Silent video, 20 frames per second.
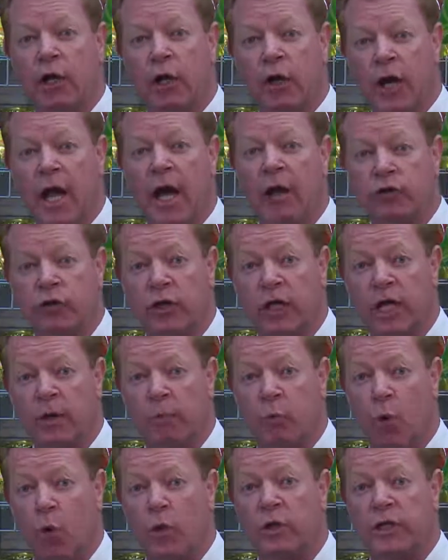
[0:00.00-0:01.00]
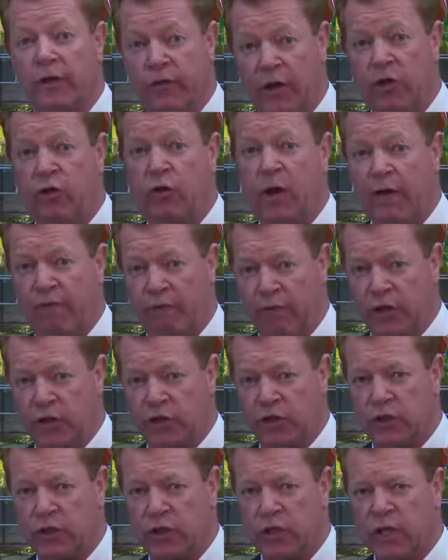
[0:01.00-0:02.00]
learn how to keep water, then you have
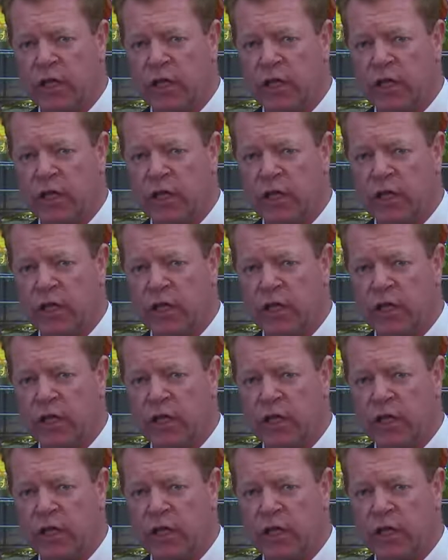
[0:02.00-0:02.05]
fish.